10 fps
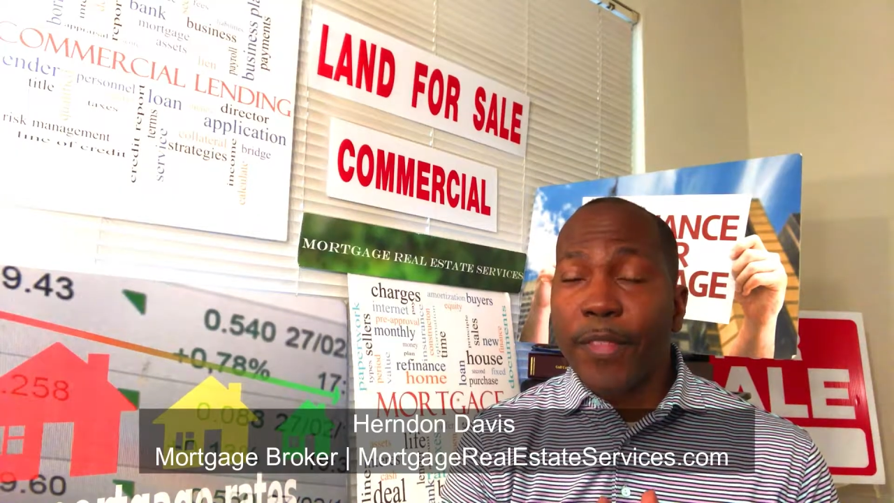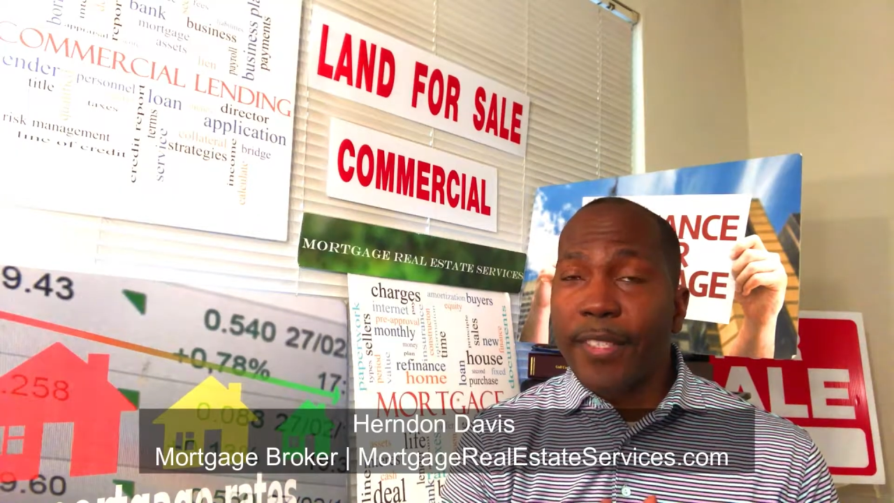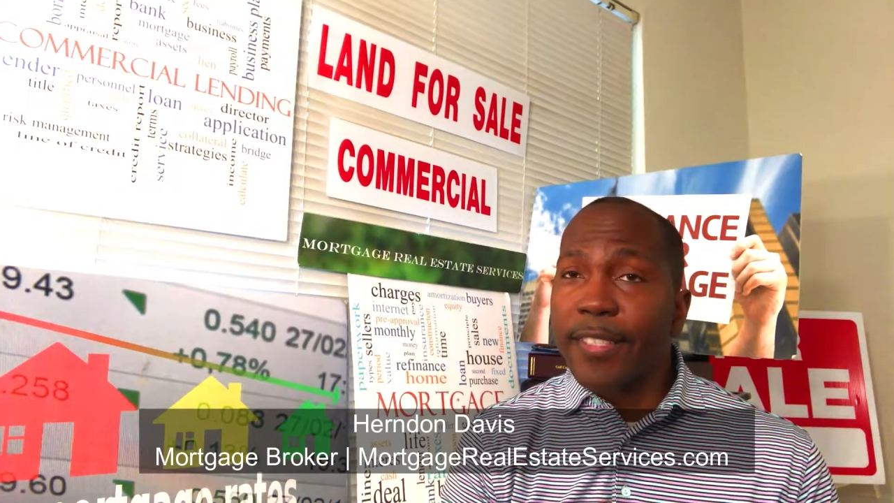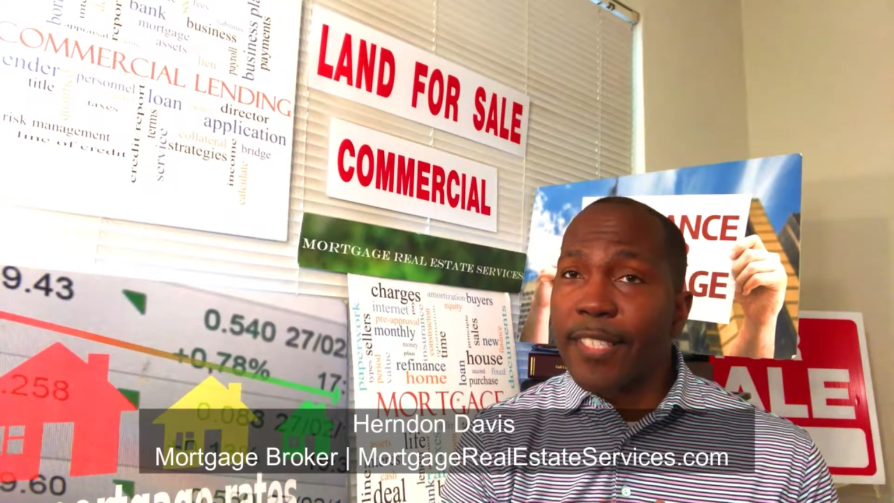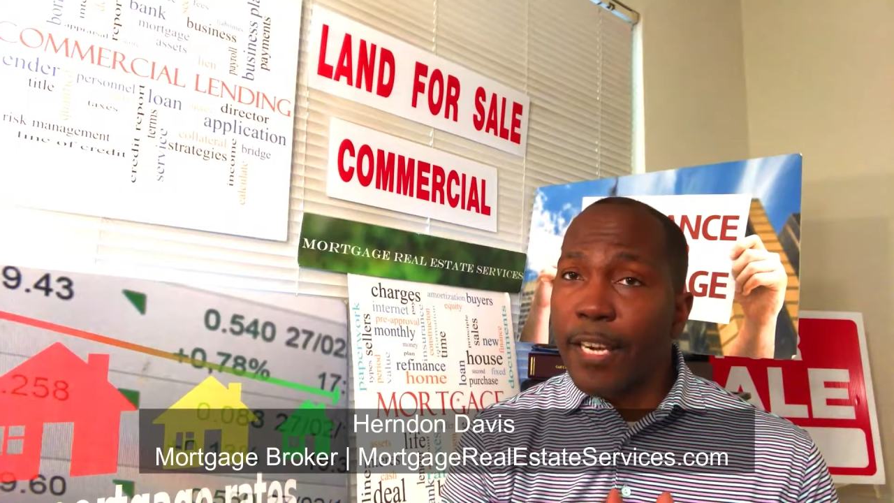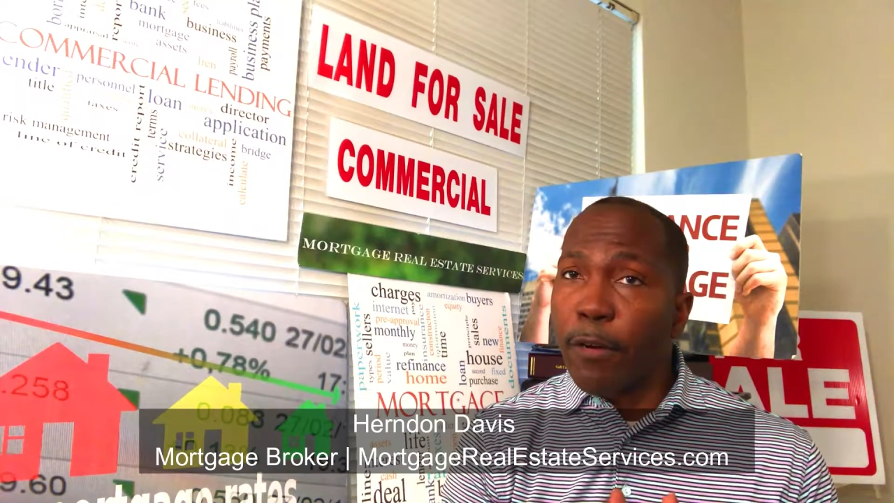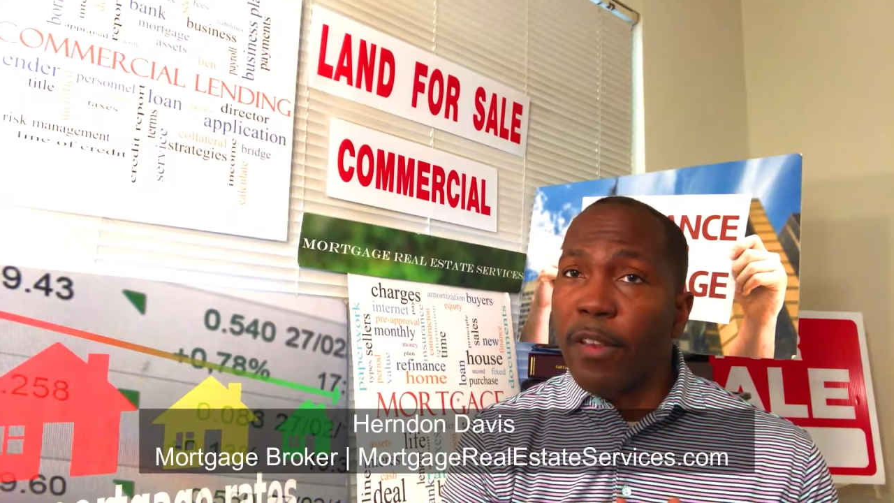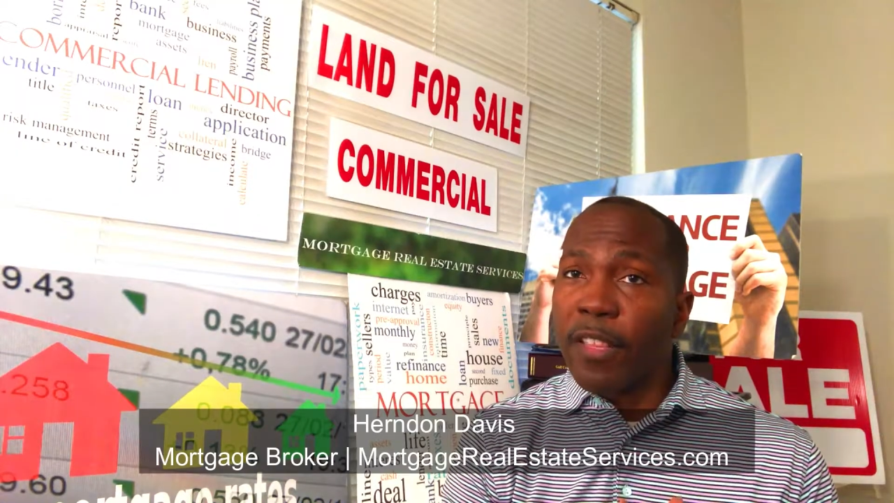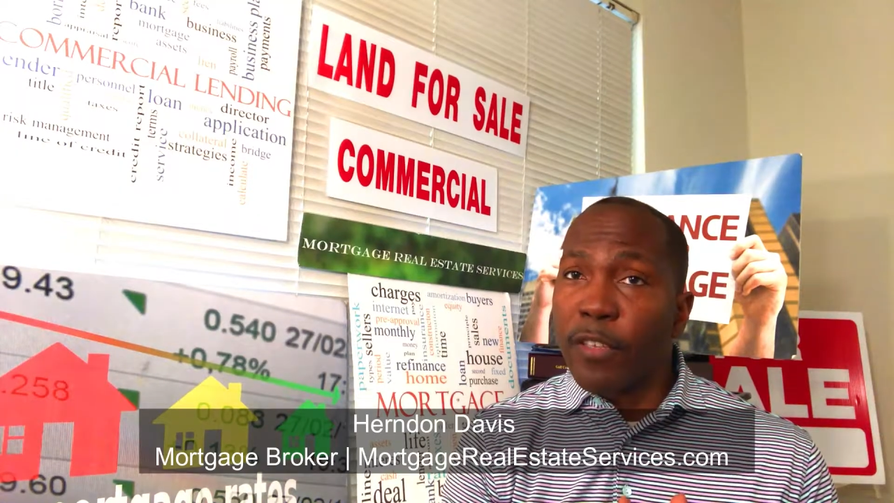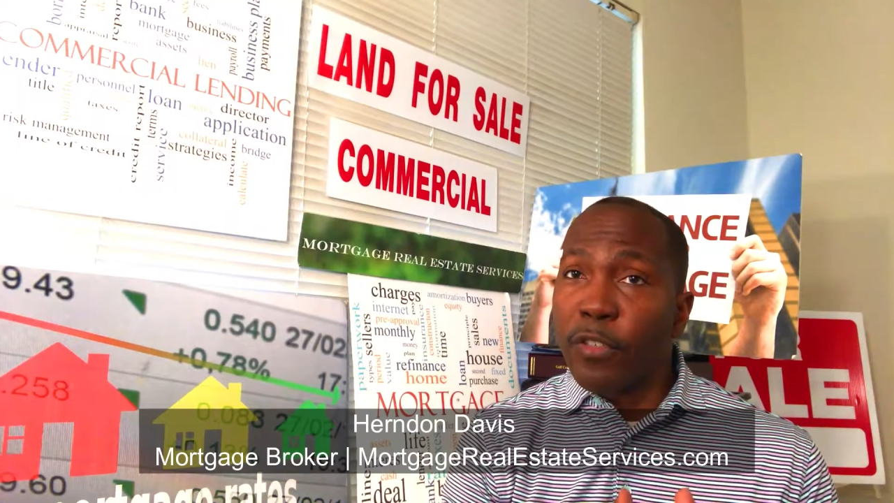this is the
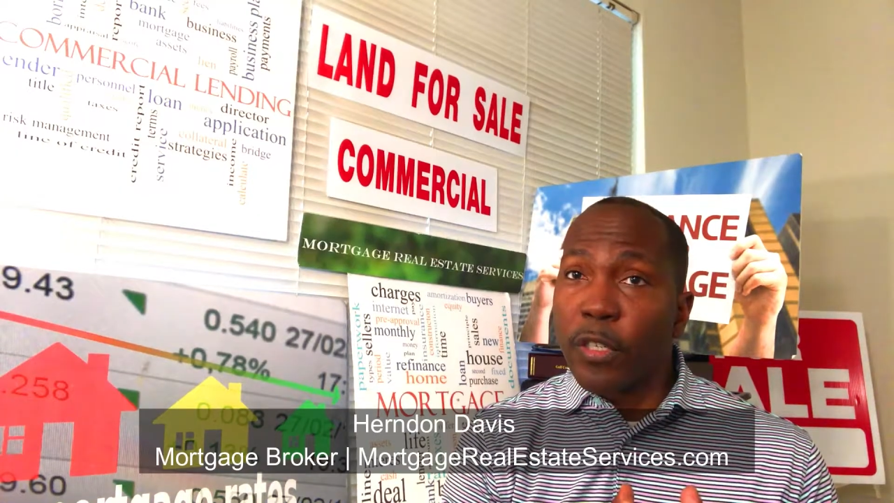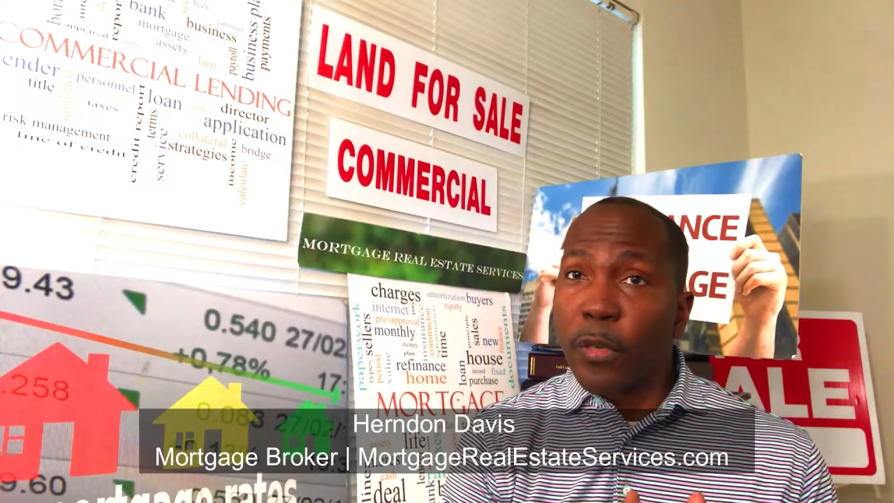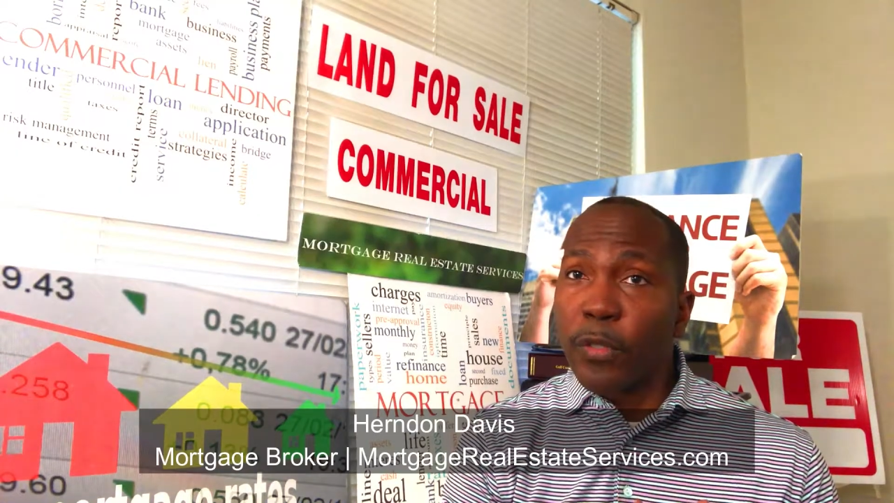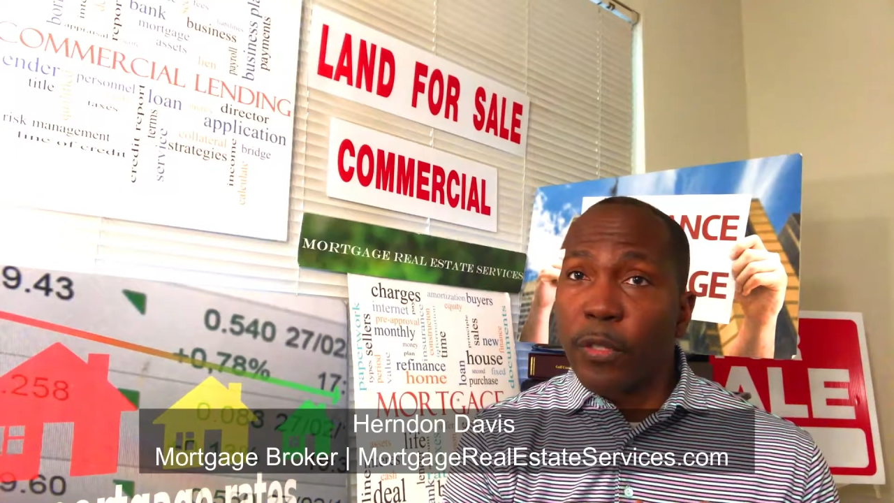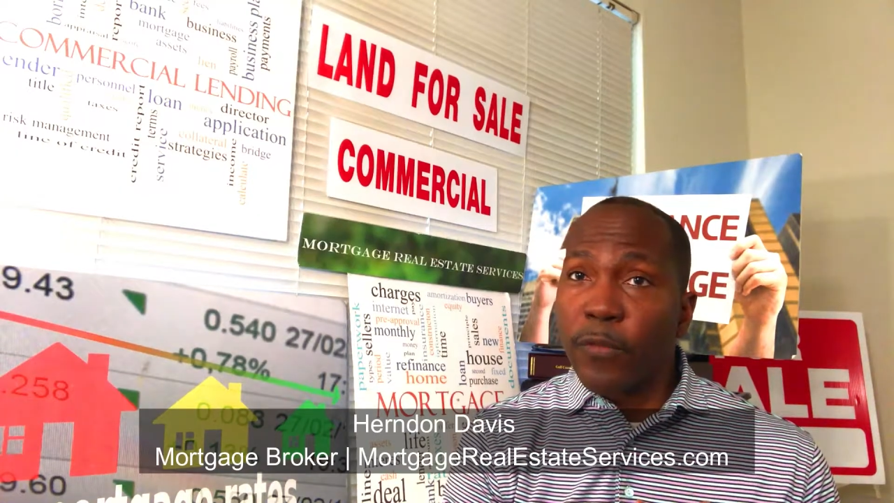area that you should go to